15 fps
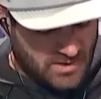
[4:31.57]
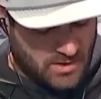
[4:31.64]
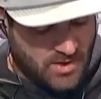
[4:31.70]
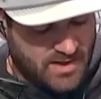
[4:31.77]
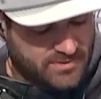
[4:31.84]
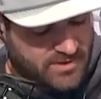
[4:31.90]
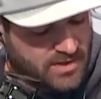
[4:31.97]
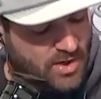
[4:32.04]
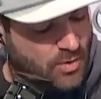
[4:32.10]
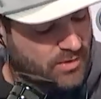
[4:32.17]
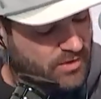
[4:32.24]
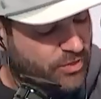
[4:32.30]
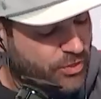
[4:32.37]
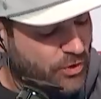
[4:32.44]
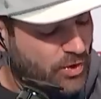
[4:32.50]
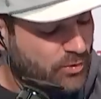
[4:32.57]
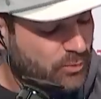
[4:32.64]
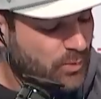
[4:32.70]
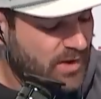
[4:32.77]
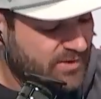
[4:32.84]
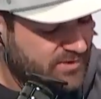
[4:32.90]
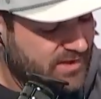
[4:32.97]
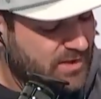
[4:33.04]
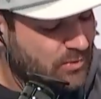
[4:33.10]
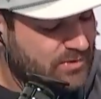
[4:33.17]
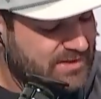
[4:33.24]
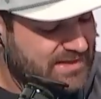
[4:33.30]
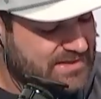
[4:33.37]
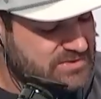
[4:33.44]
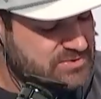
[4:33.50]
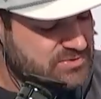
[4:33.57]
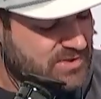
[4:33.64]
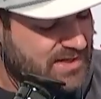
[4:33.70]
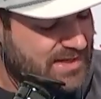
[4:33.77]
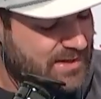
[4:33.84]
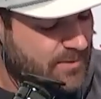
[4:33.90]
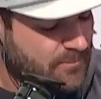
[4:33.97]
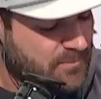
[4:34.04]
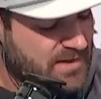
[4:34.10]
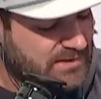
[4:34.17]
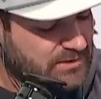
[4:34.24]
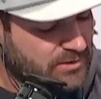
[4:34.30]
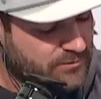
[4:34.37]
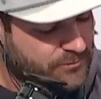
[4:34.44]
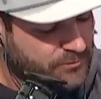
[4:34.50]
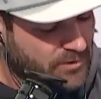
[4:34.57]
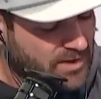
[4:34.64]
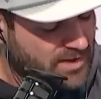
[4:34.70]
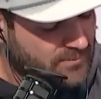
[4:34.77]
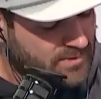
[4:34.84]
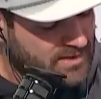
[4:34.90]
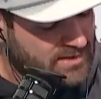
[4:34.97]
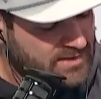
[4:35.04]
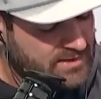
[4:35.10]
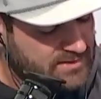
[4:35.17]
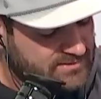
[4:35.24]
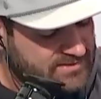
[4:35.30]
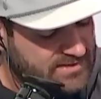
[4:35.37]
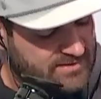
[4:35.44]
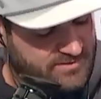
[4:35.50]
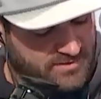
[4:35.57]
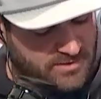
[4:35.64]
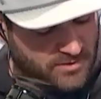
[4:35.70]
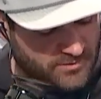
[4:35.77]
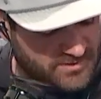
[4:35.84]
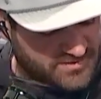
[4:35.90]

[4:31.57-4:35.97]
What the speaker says: All right, they go in the third round. They go Kendre Miller from TCU.